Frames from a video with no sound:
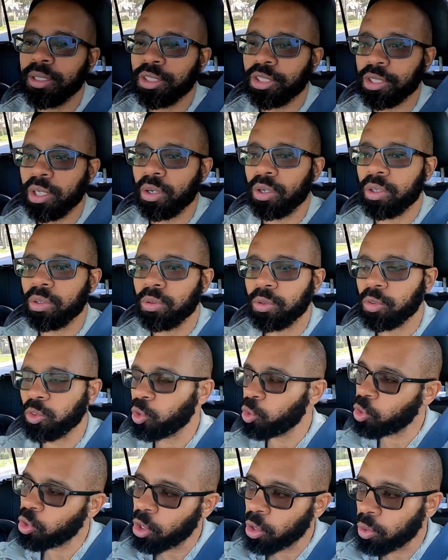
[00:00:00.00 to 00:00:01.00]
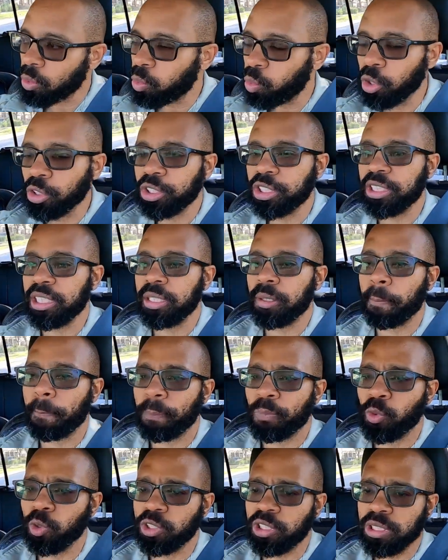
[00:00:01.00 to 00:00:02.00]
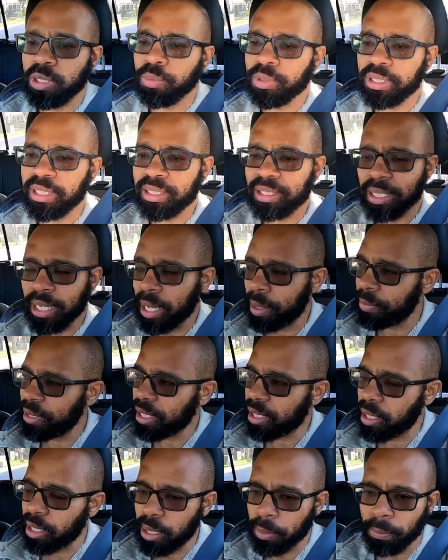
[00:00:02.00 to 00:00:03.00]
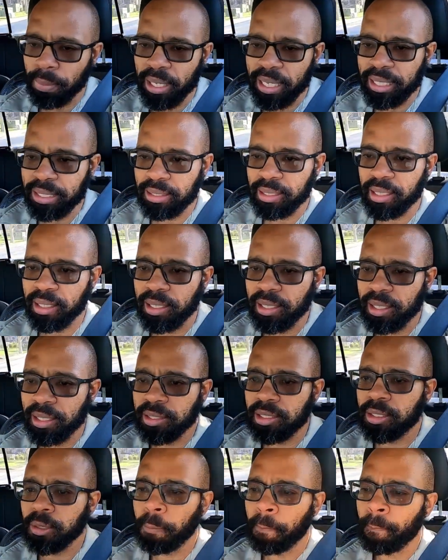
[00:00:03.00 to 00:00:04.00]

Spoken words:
So, you know, we'll see what this laminate cutting blade does.